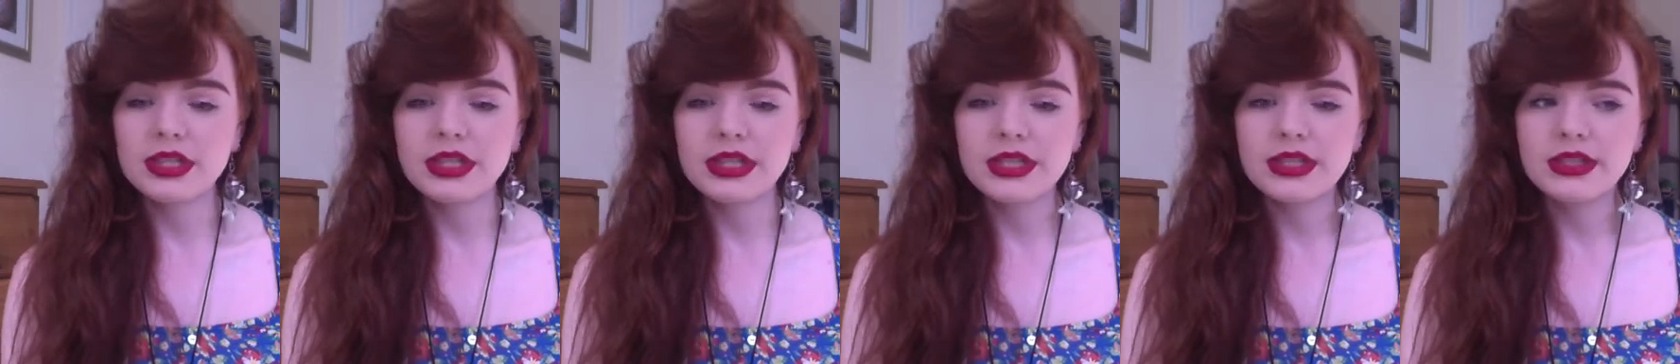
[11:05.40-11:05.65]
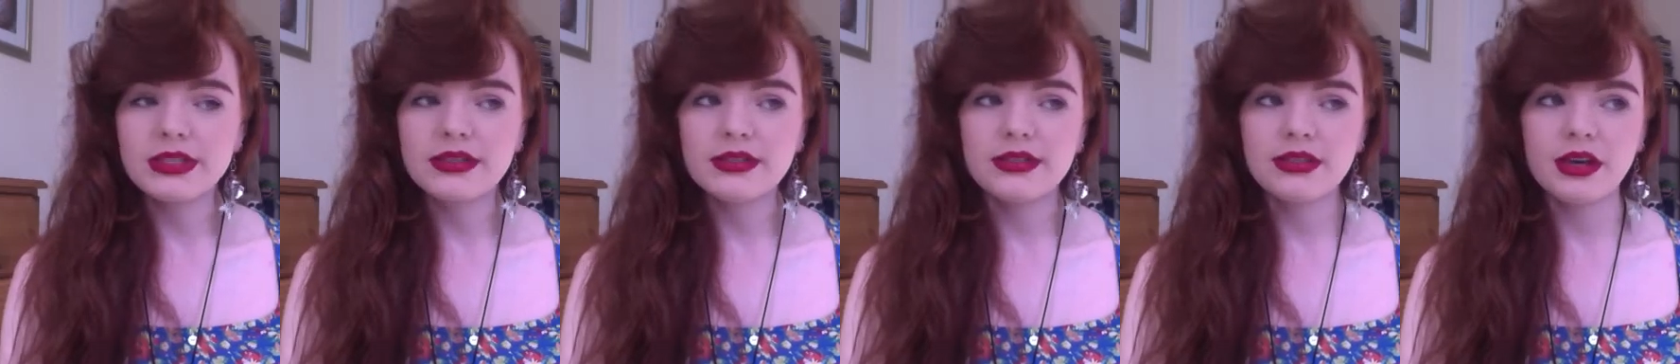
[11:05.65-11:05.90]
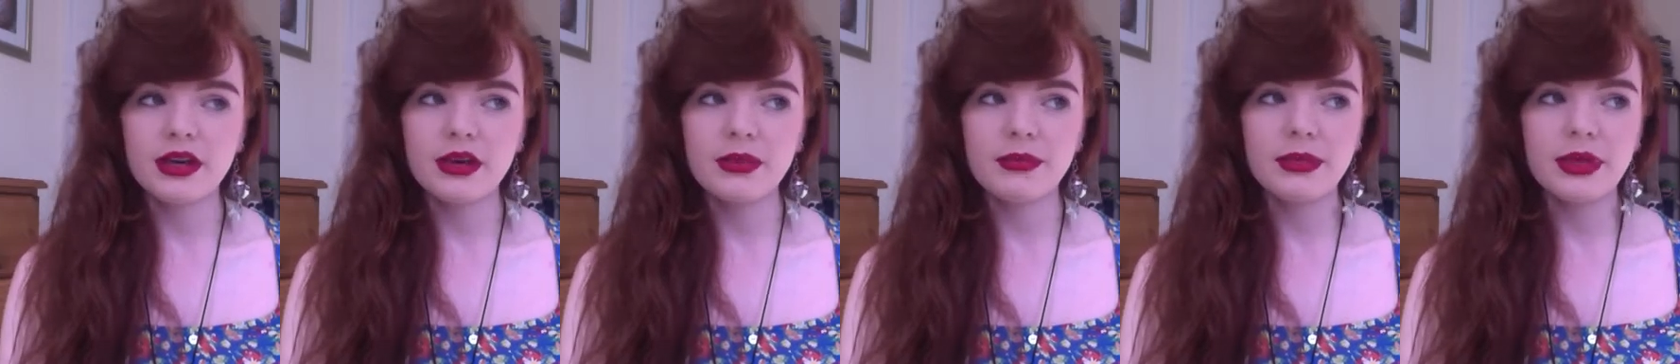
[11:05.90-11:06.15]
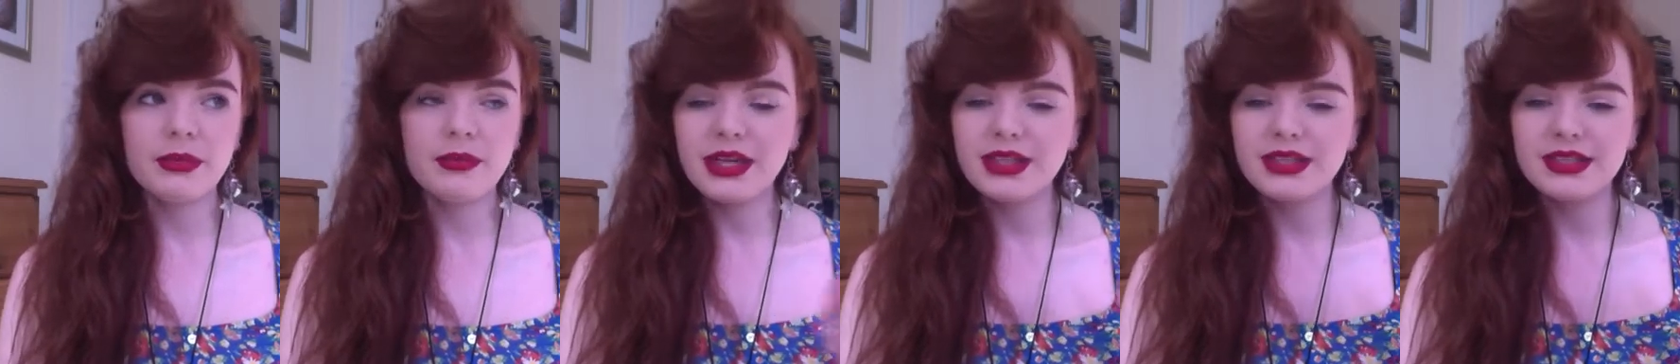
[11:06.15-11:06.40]
is
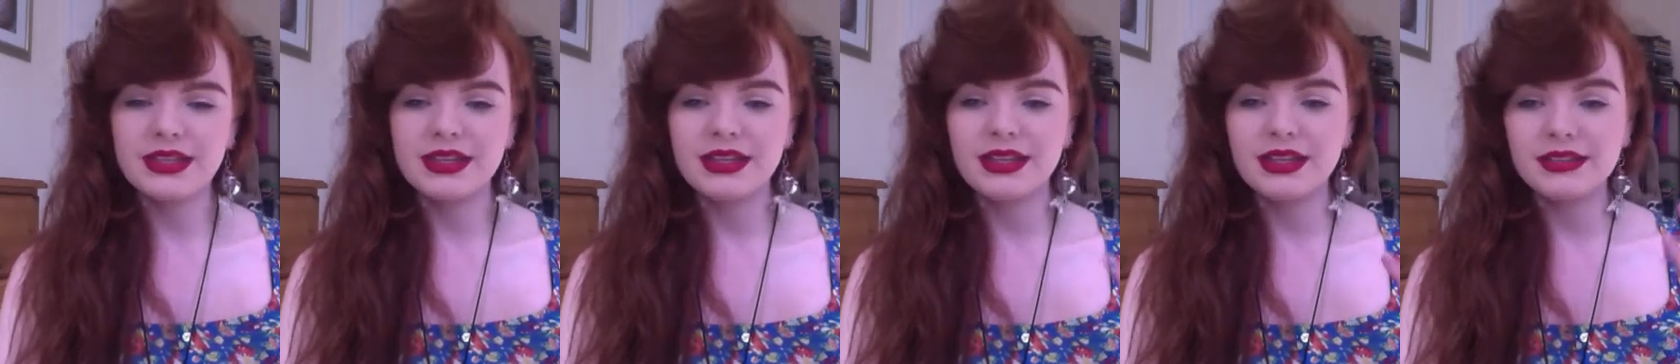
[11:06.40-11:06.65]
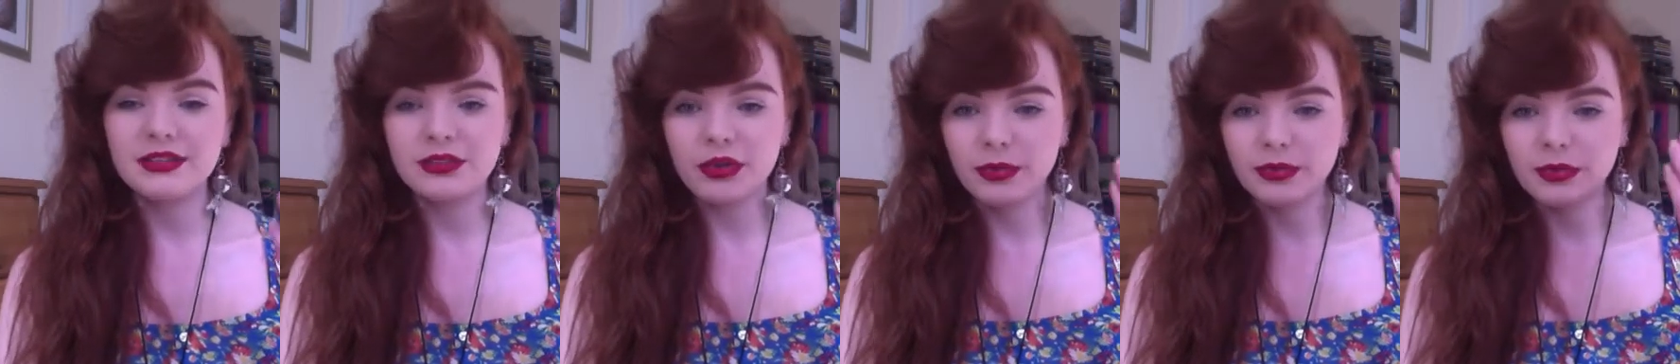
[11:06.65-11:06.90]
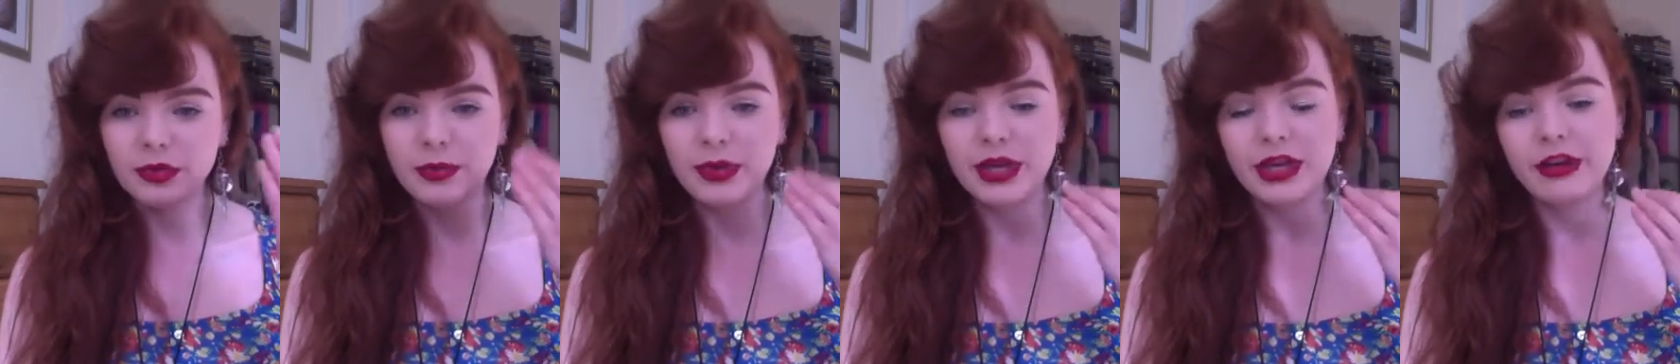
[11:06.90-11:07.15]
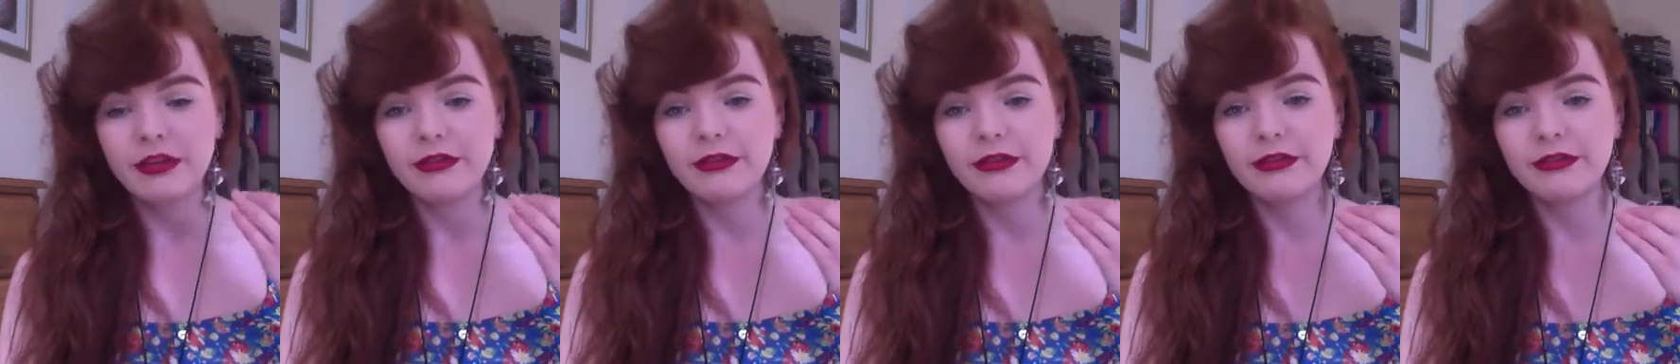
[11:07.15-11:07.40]
it basically stops your
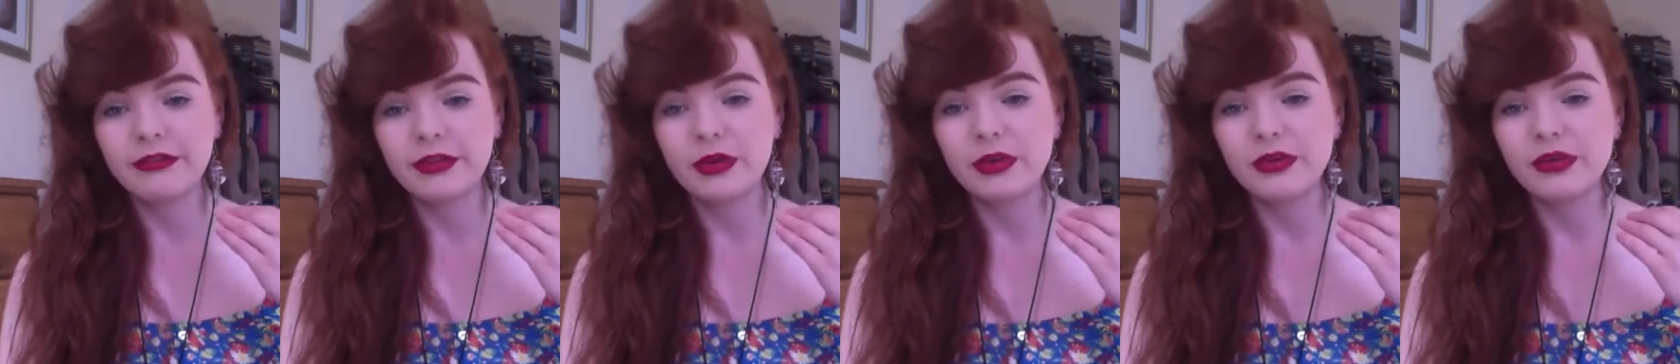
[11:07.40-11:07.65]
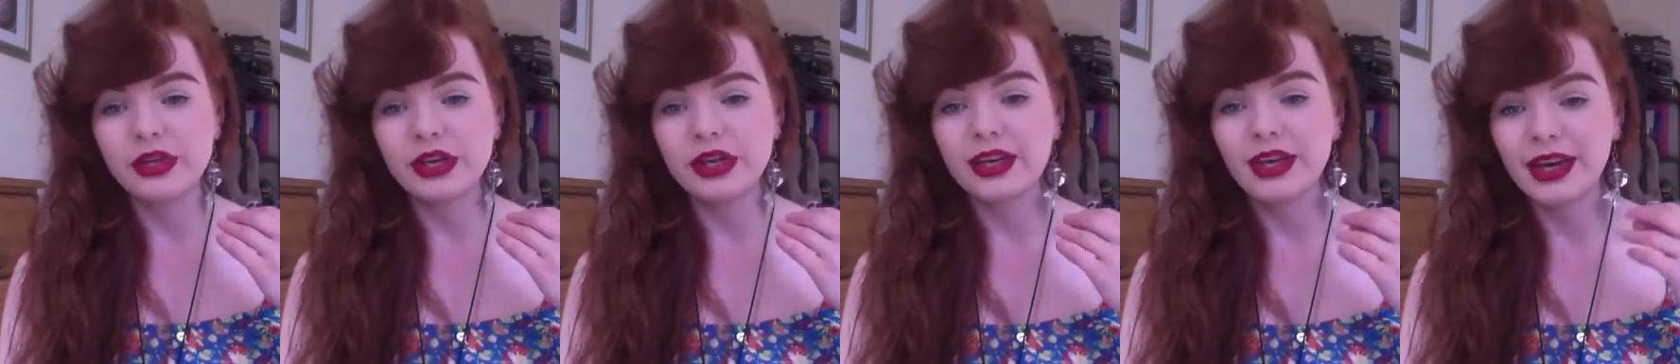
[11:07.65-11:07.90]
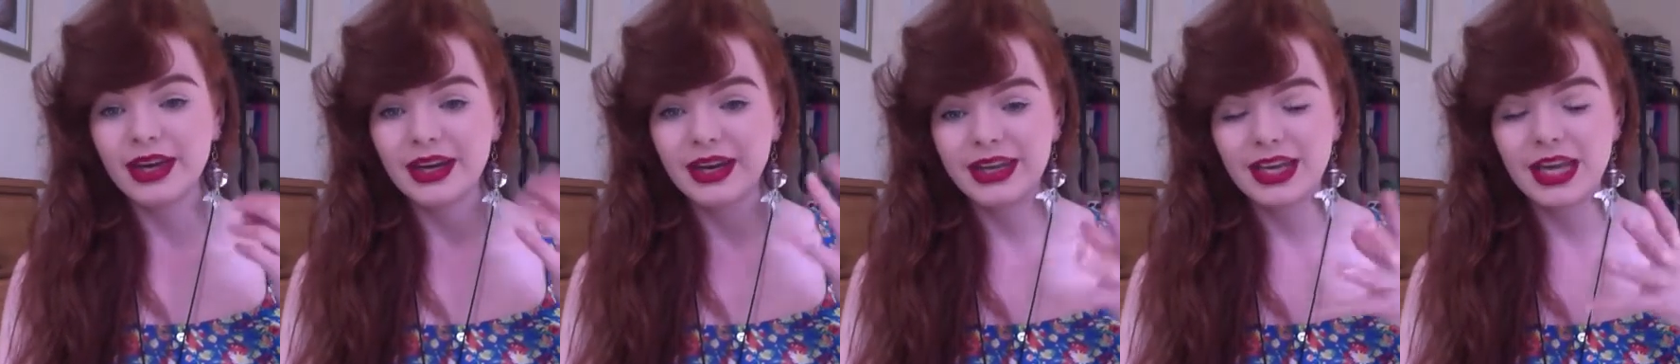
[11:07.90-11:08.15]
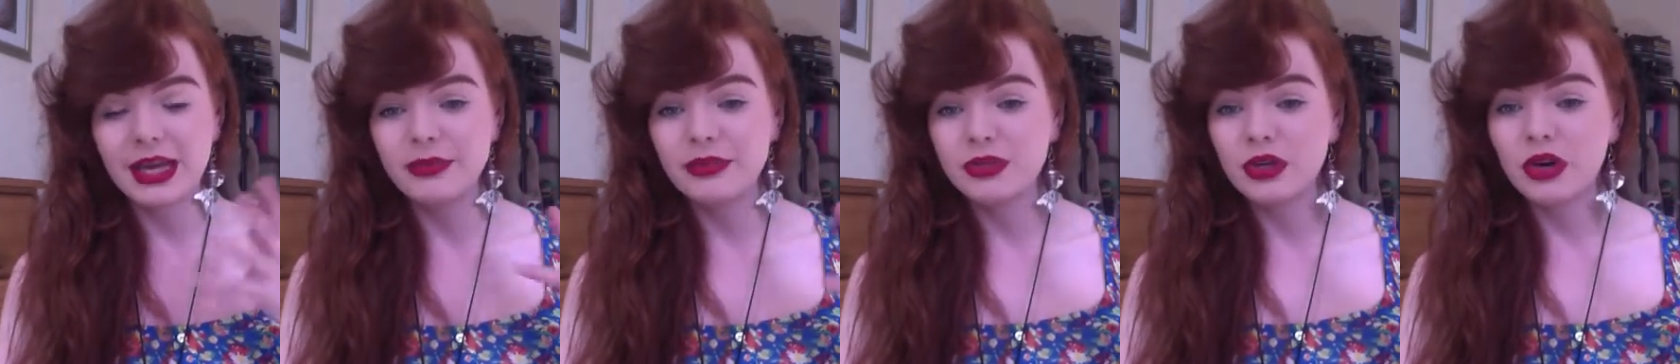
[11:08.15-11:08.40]
makeup from folding and it
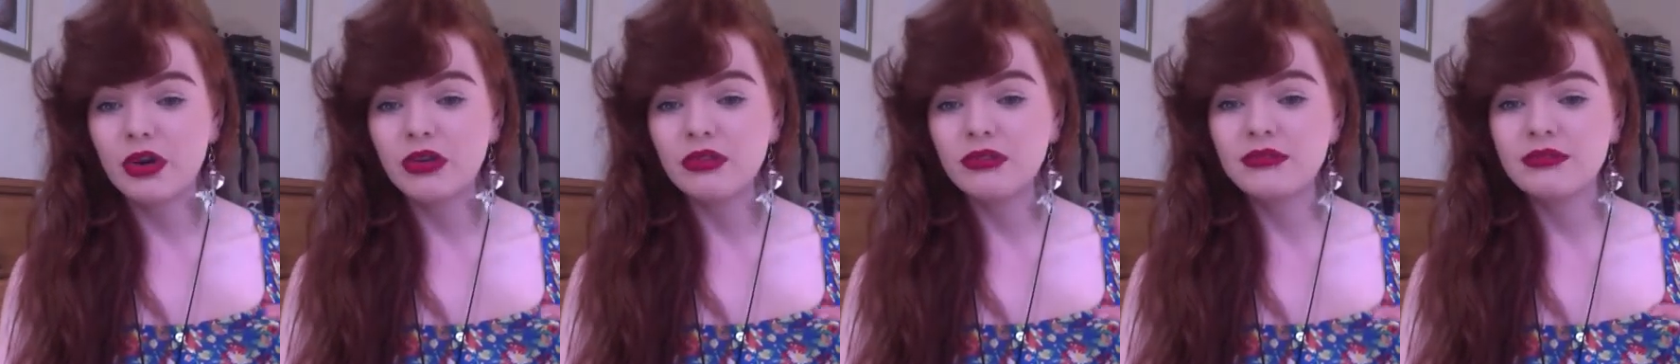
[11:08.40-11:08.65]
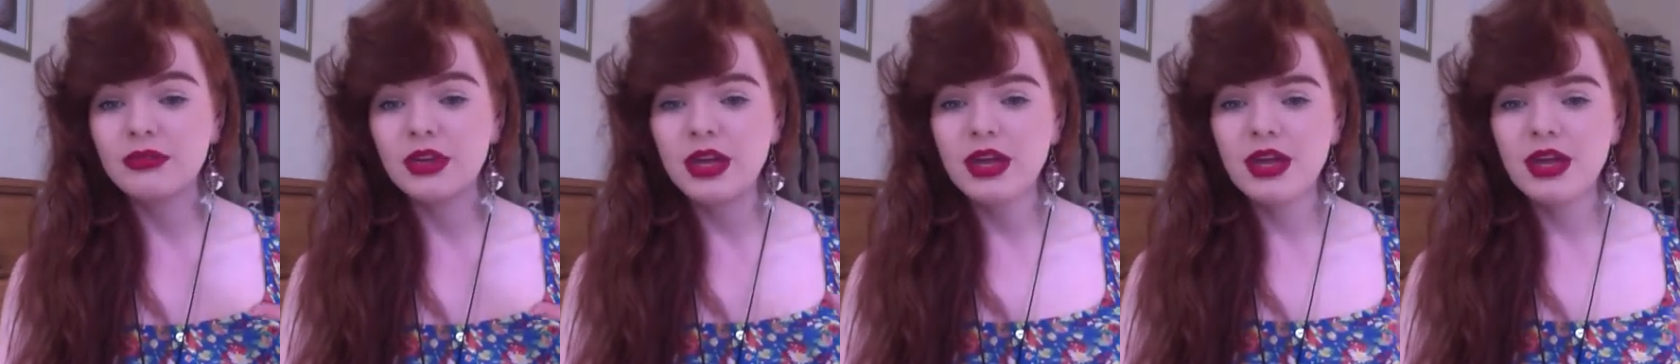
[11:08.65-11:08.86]
keeps it on,